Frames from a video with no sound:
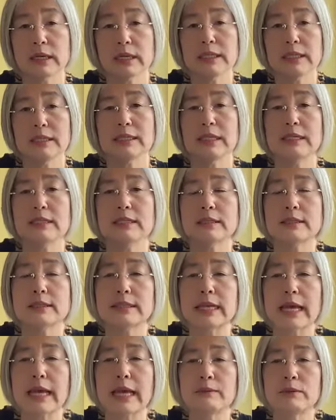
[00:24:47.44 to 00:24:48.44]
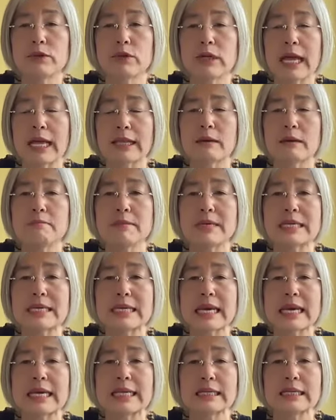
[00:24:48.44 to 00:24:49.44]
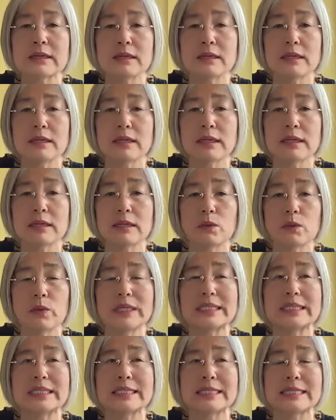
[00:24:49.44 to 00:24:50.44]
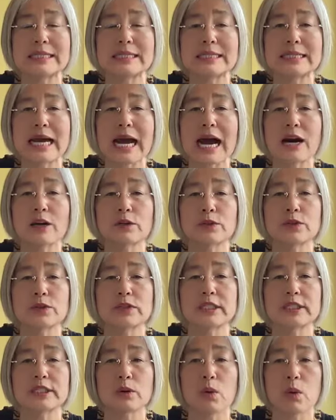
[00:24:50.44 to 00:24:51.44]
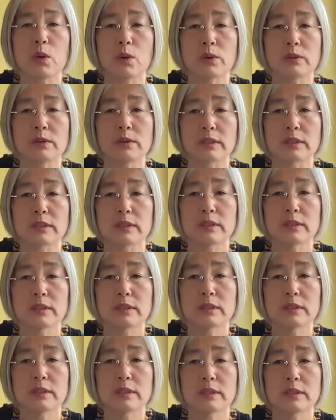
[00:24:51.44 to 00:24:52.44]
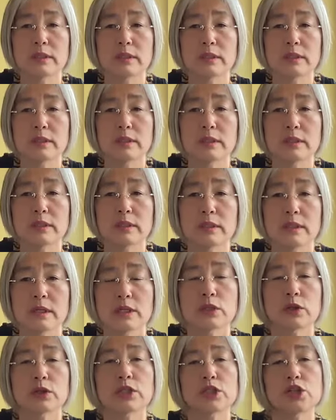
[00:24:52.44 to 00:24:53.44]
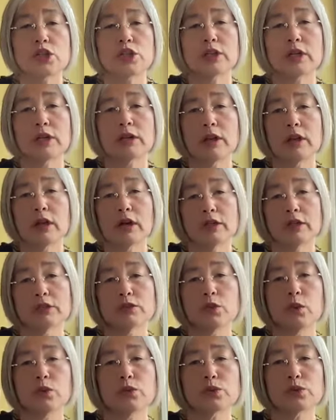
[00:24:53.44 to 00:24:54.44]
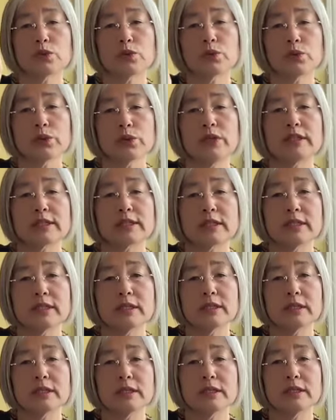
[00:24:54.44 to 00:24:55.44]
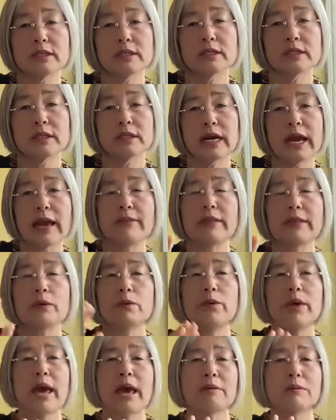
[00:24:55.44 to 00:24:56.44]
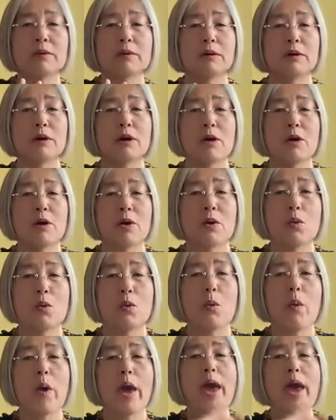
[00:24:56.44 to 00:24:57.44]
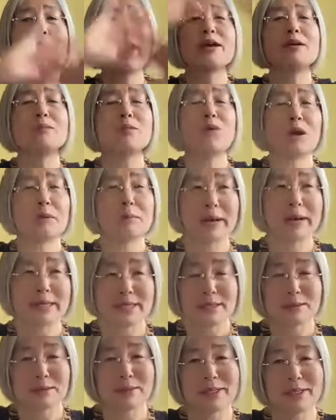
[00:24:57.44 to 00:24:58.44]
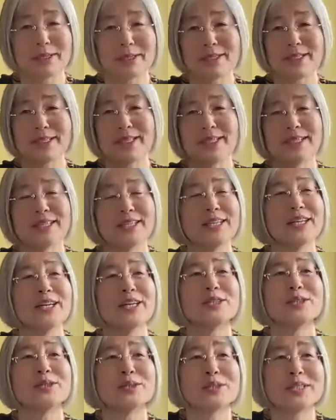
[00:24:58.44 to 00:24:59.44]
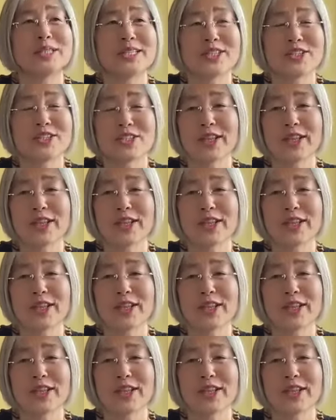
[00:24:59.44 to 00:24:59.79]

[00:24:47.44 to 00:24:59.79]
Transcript: It is the same to like mechanically, we teach how to decode. So children learn those rules, and then we have a way more possibility to teach